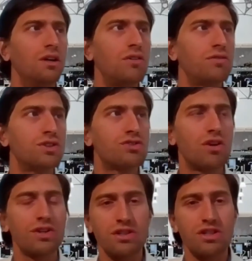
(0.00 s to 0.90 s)
of
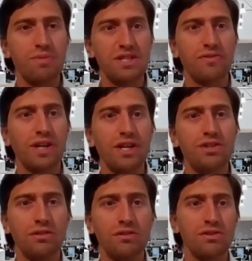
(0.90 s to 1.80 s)
construction
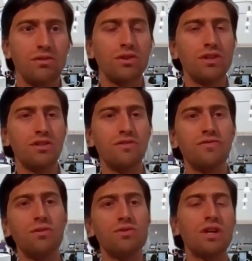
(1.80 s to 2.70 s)
specification, sort of looking to the
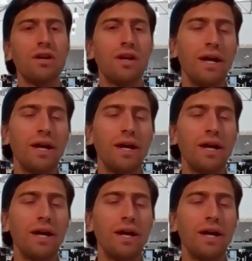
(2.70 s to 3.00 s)
future?